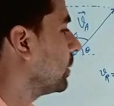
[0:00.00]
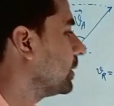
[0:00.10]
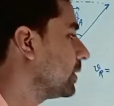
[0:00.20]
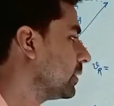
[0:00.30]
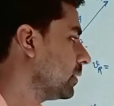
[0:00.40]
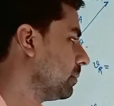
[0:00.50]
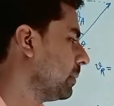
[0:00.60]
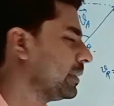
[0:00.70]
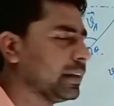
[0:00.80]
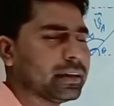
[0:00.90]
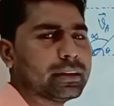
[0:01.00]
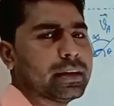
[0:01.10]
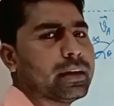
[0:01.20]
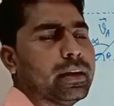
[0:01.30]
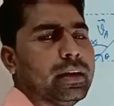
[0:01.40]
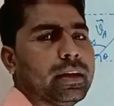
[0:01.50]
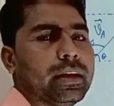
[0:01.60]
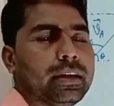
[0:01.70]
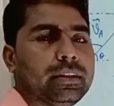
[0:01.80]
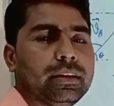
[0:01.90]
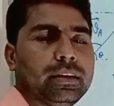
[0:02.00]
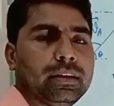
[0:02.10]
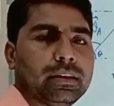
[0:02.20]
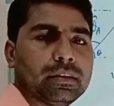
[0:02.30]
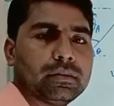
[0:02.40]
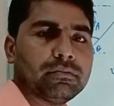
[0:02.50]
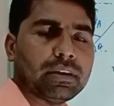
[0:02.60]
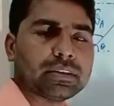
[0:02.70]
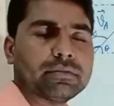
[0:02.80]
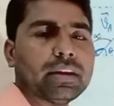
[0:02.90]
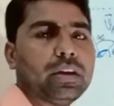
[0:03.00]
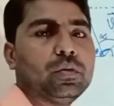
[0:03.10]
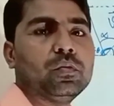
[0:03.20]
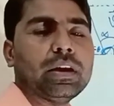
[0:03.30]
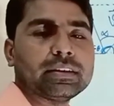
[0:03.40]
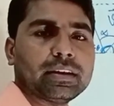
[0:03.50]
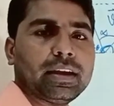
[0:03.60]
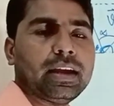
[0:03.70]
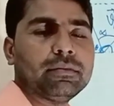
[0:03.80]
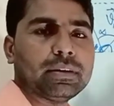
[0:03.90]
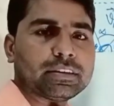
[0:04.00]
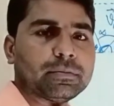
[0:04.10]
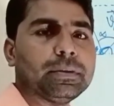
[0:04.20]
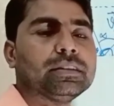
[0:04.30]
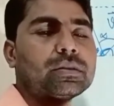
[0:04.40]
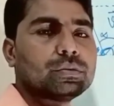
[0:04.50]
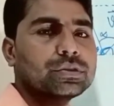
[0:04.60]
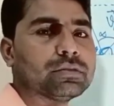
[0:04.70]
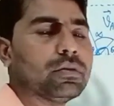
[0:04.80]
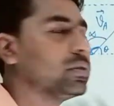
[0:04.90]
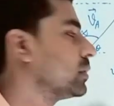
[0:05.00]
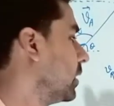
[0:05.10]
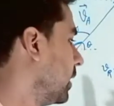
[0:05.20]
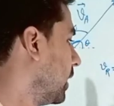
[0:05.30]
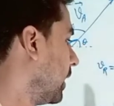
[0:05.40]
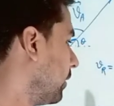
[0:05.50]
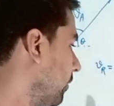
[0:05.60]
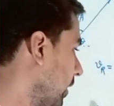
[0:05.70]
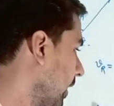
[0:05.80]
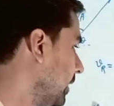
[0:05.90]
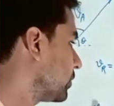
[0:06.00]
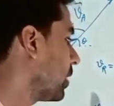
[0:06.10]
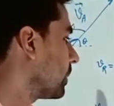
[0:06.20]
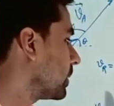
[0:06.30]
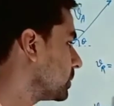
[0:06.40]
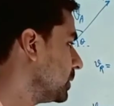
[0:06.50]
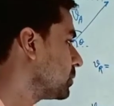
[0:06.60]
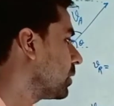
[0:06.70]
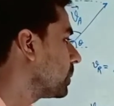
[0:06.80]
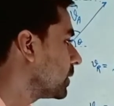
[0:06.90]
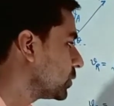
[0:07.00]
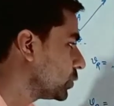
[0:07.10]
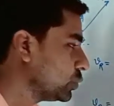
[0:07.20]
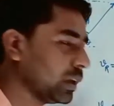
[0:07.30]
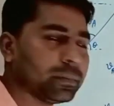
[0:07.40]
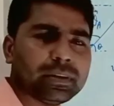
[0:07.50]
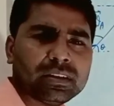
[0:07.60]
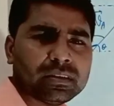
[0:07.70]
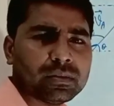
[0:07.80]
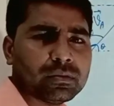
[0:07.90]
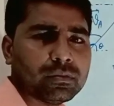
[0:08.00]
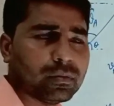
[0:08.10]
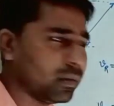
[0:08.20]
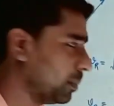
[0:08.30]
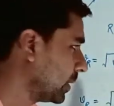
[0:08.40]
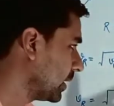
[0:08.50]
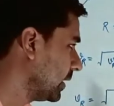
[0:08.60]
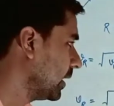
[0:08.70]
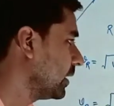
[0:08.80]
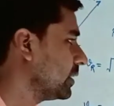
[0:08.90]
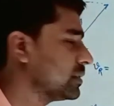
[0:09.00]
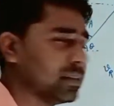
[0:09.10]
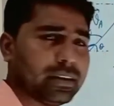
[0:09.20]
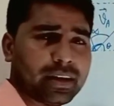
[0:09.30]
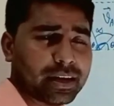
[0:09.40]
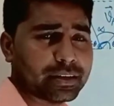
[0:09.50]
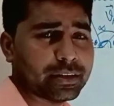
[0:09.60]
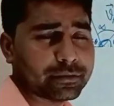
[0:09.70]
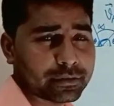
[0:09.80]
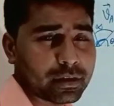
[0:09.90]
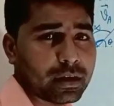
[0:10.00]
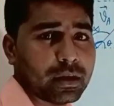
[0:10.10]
can be maybe thinking that in the vector value, vector A and vector B, solution was A square plus B square plus 2AB, but here it is a negative.